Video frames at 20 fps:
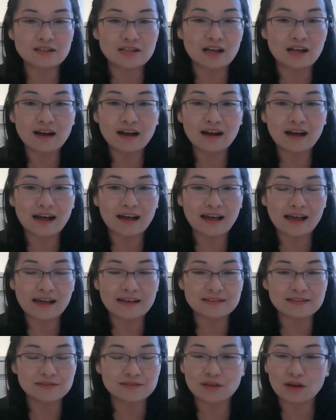Shanghai
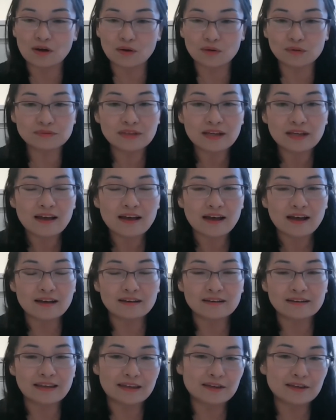has no
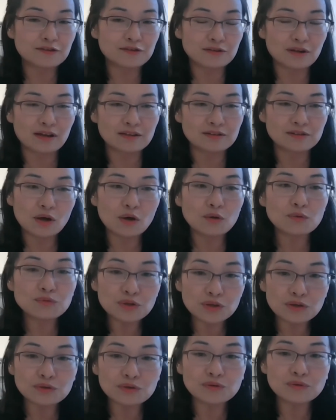
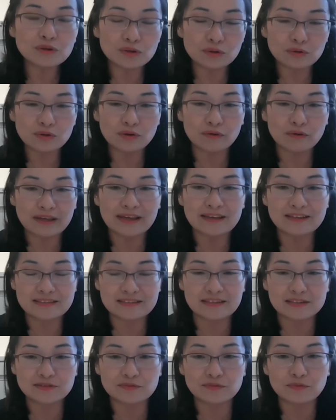new local
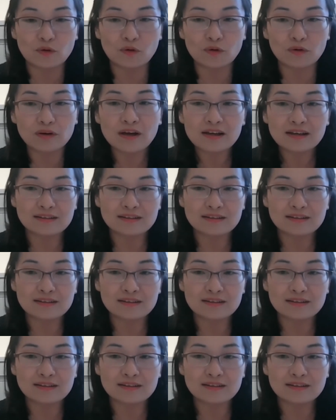cases for